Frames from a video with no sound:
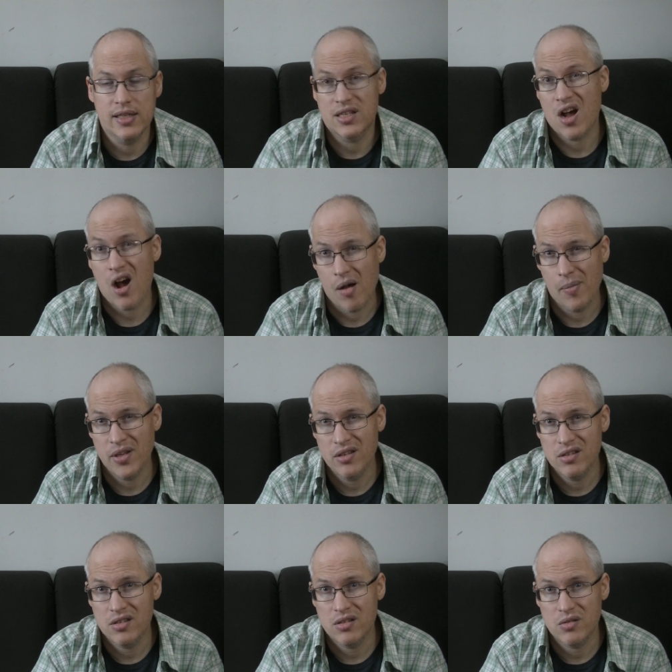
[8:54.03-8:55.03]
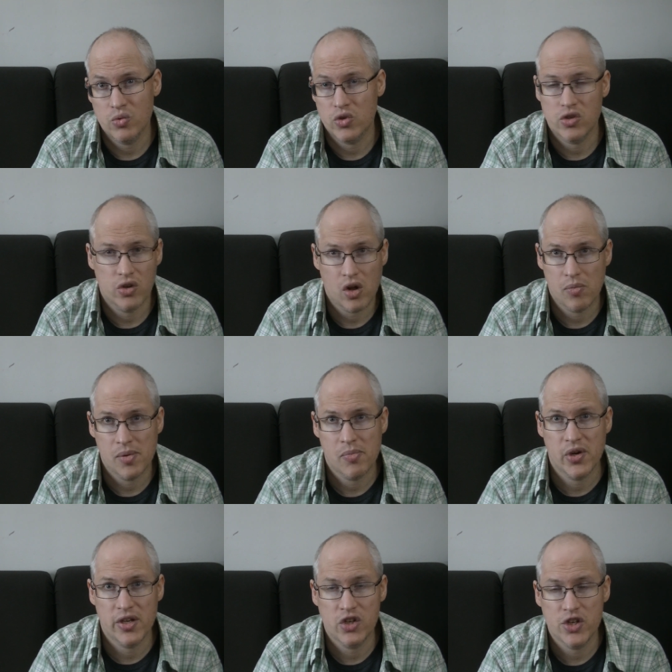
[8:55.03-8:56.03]
commons, which should all be
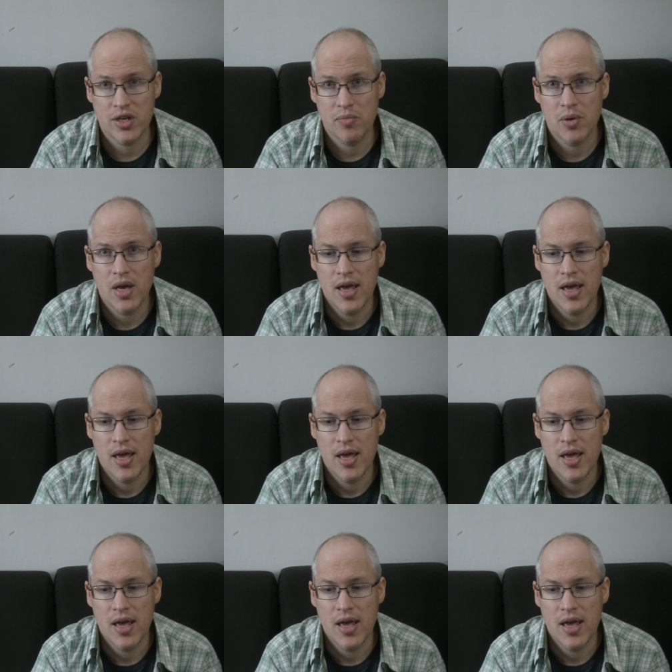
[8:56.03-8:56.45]
pretty cheap,